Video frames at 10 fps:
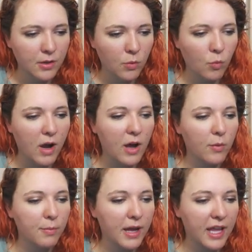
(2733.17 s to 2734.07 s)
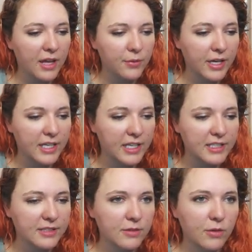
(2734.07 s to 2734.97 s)
Wow, my handwriting is
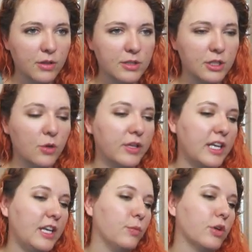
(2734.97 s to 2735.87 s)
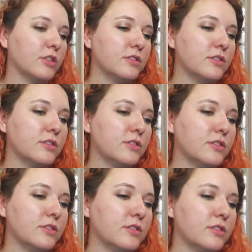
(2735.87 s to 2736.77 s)
slowly getting worse.
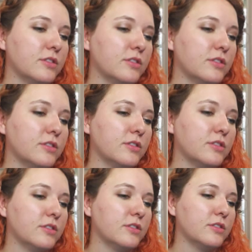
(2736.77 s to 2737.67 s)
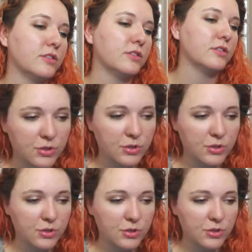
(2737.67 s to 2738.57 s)
And then you can just
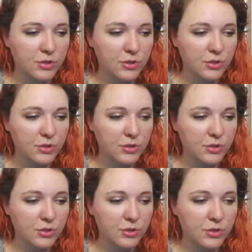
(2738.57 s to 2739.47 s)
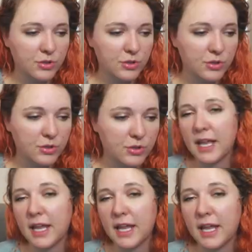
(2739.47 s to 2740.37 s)
say, if you have a pen, then I might
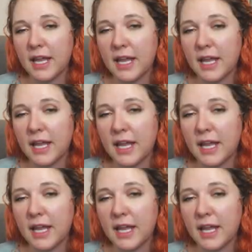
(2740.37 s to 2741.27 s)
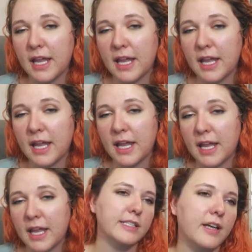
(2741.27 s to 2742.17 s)
ask you, sore wa nan
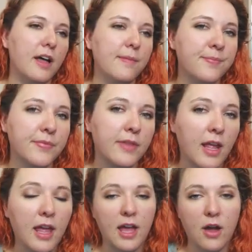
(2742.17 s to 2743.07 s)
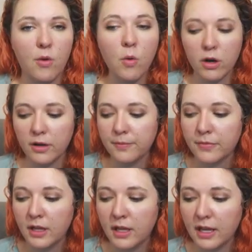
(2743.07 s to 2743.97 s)
desu ka? Or,
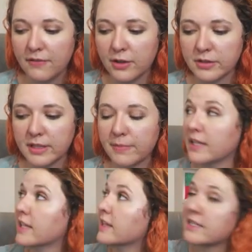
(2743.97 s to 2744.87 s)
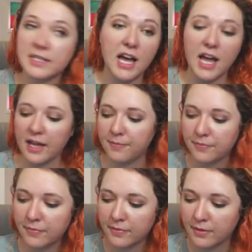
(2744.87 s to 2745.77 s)
if there's something in the sky.
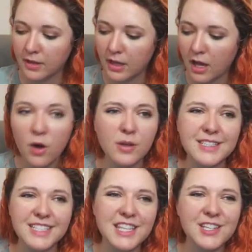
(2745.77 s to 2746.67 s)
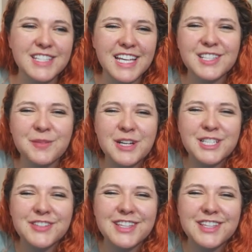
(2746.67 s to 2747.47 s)
Oh, and Sithel, thanks so much for the